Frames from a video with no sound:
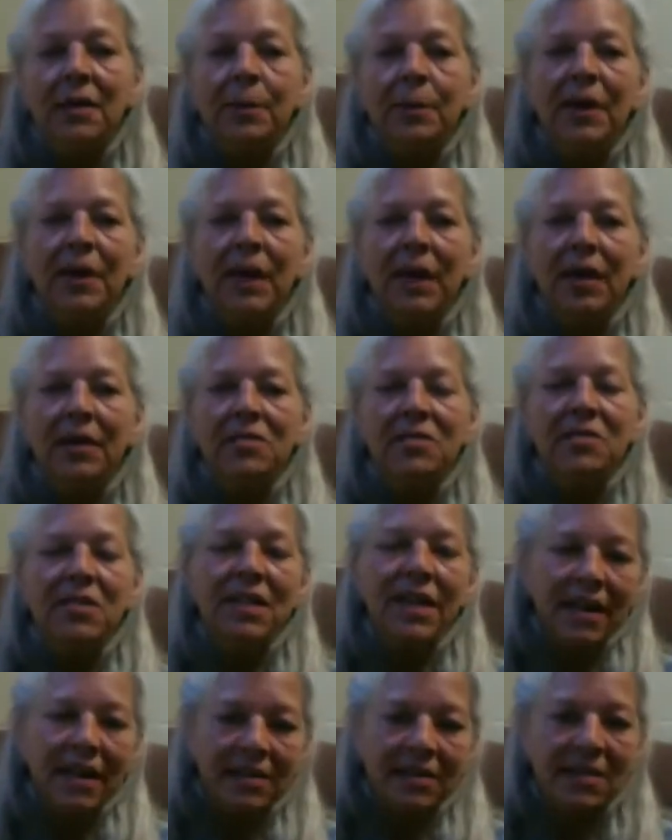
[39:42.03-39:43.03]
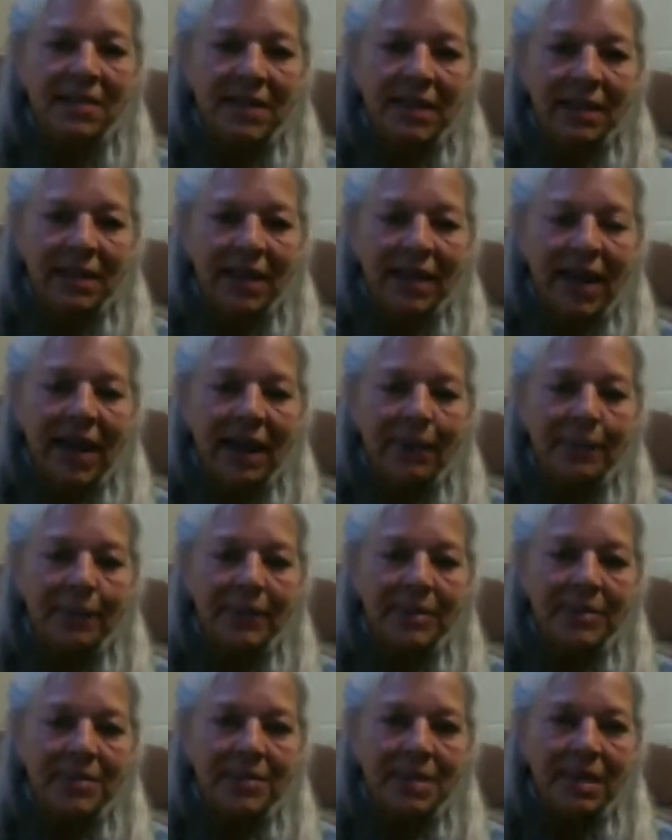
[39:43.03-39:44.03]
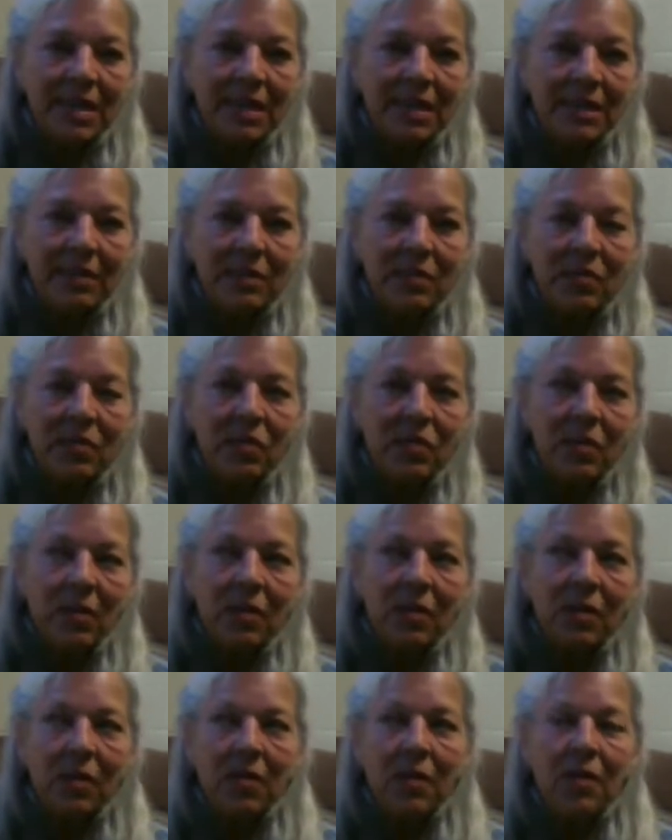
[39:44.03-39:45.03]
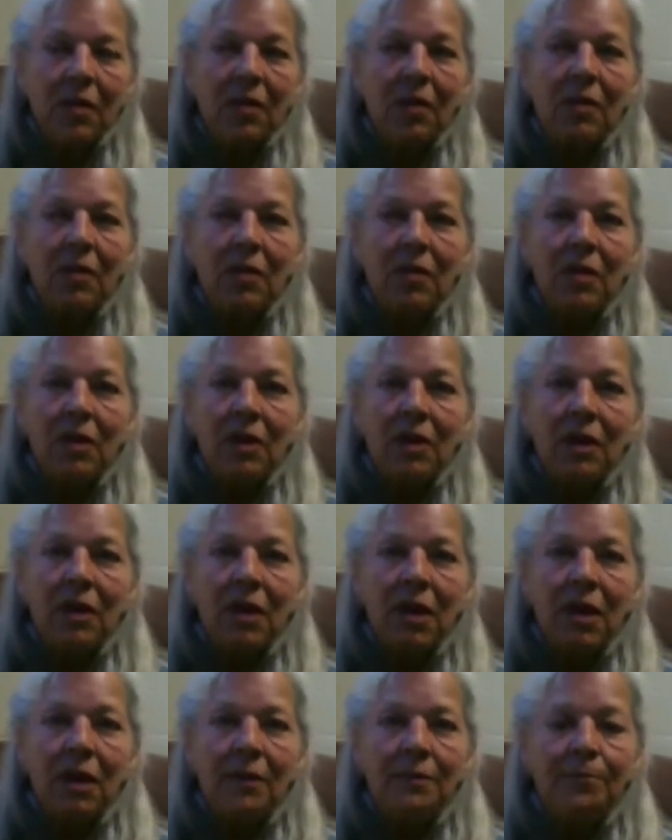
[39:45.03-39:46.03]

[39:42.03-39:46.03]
because the next thing that happens is the